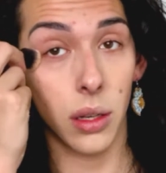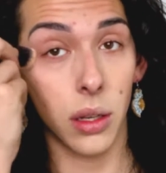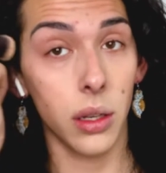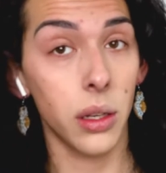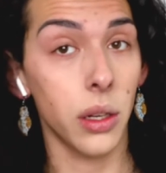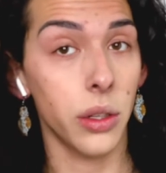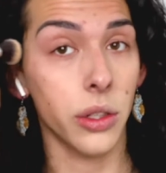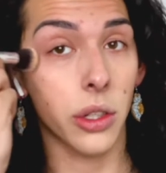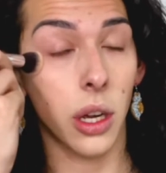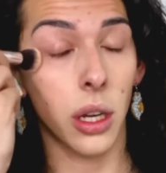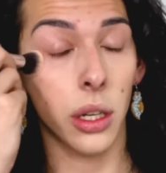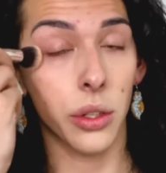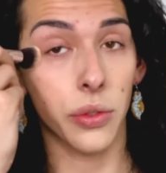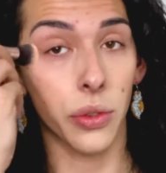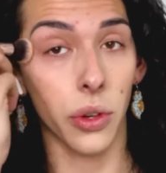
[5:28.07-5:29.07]
those
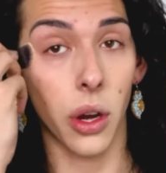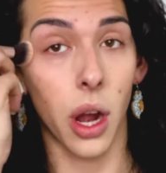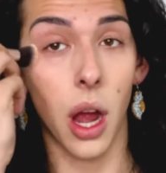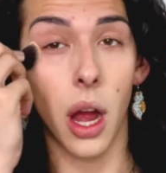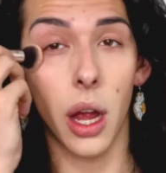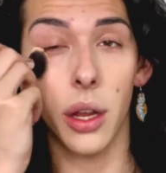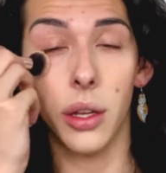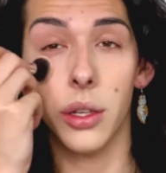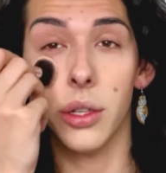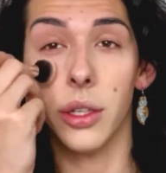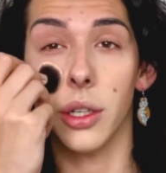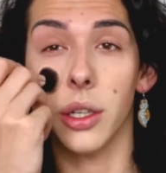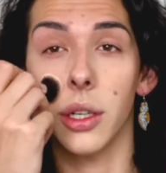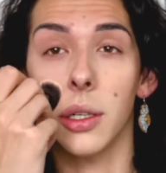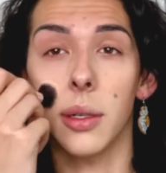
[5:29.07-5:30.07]
colors for
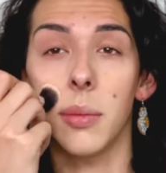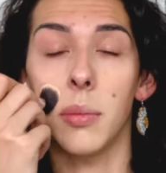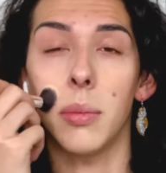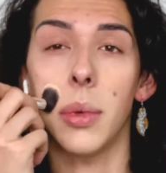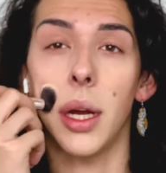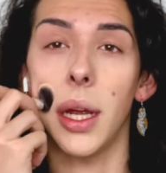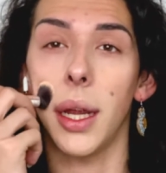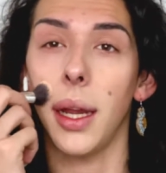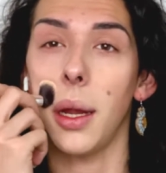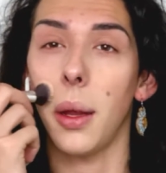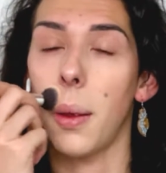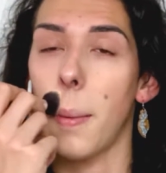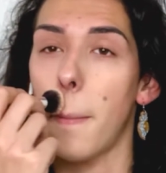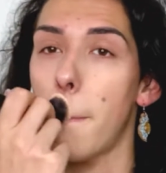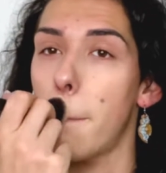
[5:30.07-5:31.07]
under my
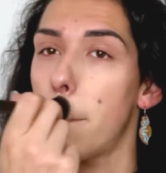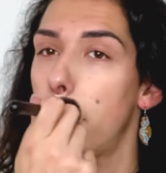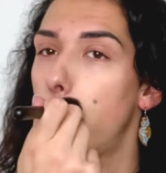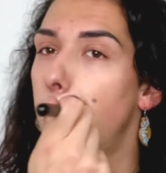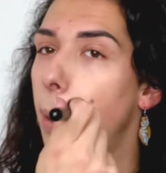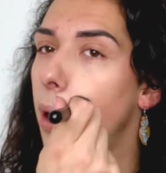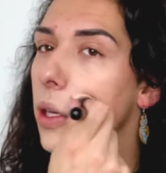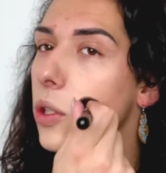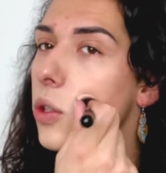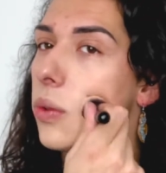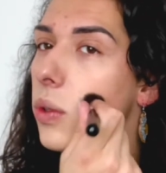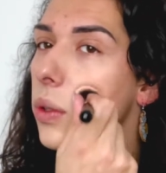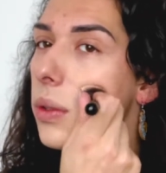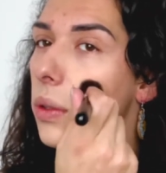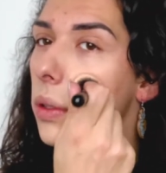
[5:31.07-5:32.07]

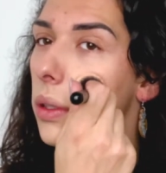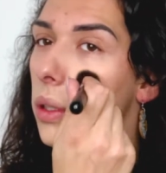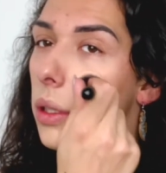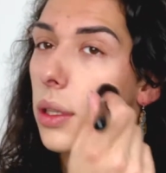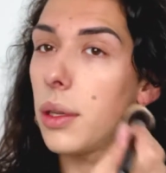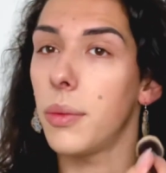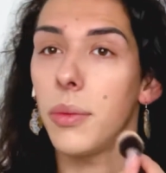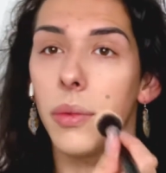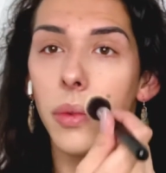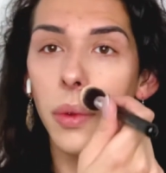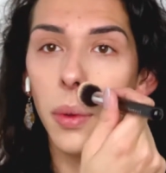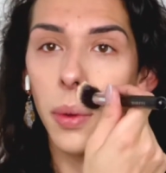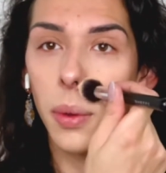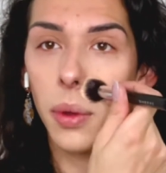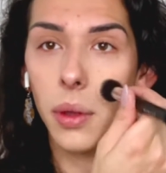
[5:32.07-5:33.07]
actual
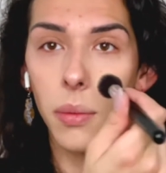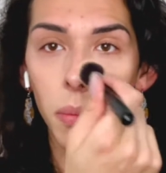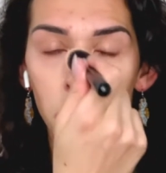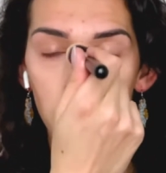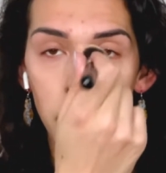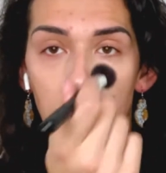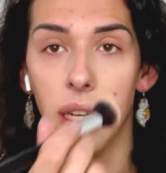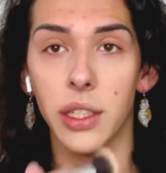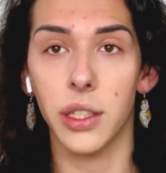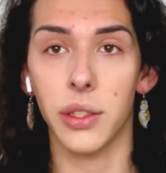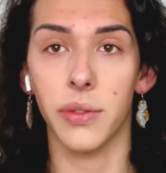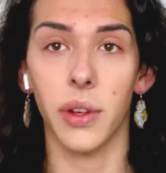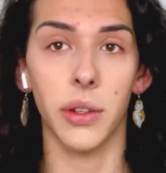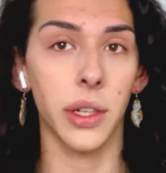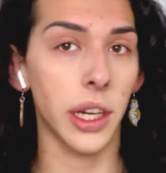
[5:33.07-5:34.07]
base
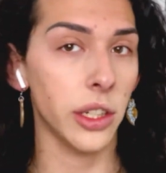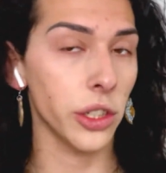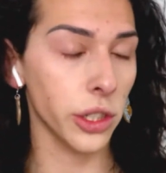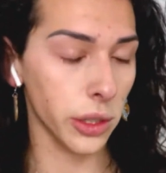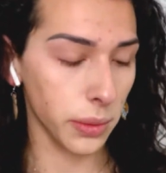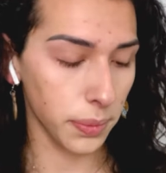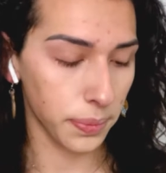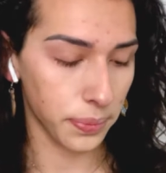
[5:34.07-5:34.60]
foundation.